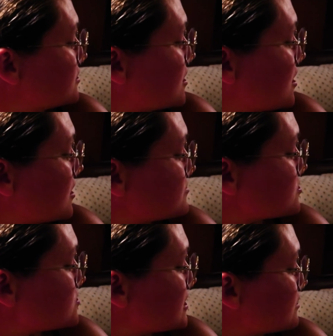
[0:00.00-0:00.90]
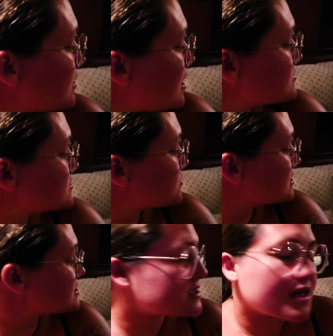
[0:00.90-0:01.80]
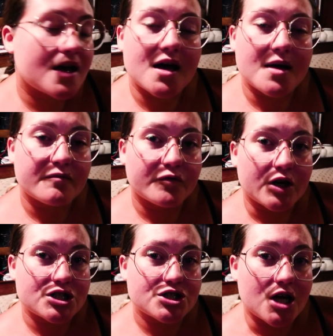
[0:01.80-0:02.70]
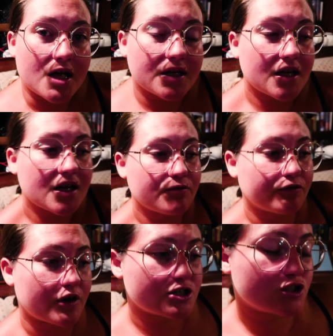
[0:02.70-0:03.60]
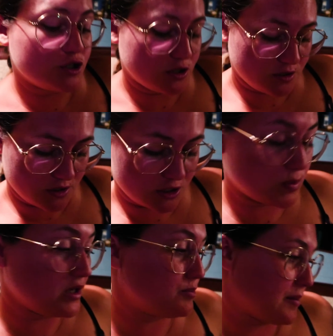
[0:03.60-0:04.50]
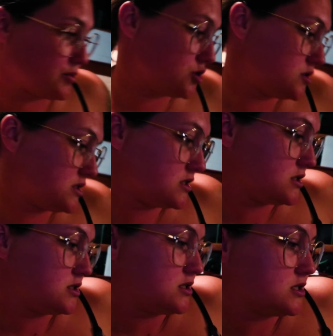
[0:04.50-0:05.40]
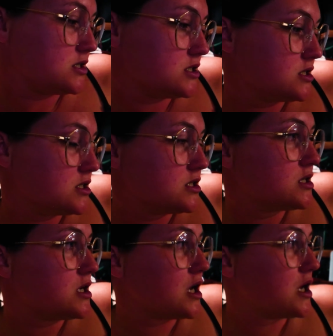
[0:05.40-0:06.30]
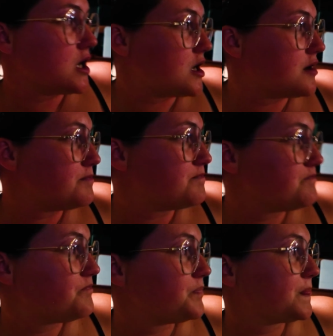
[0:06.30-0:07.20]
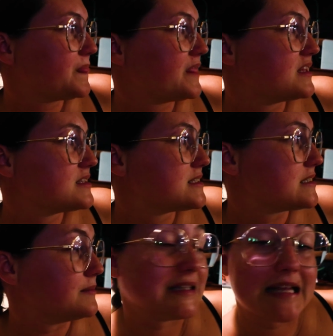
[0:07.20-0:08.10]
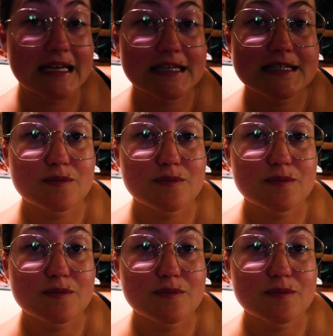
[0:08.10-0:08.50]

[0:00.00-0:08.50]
tortilla wraps with some fresh onion and fresh sweet peppers, some lettuce